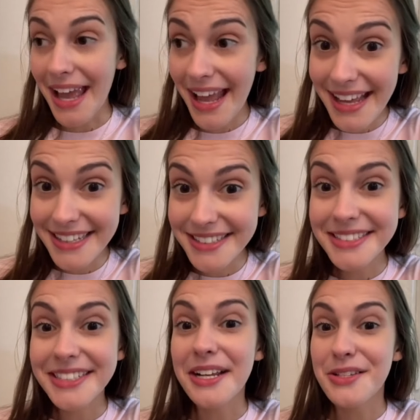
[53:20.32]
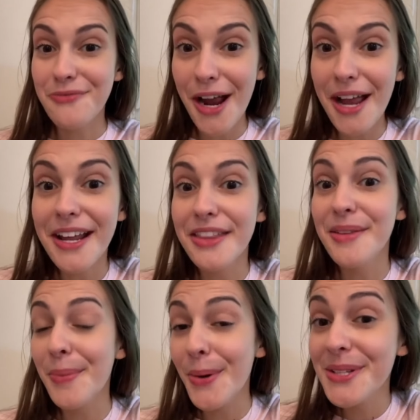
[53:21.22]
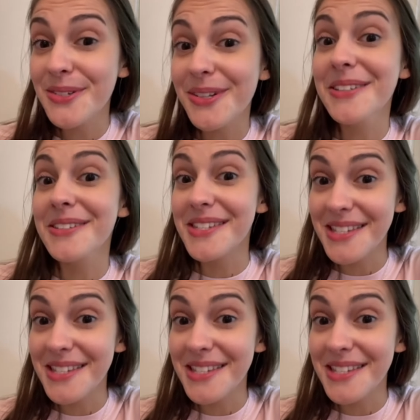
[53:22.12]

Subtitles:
And next Friday, the boys are getting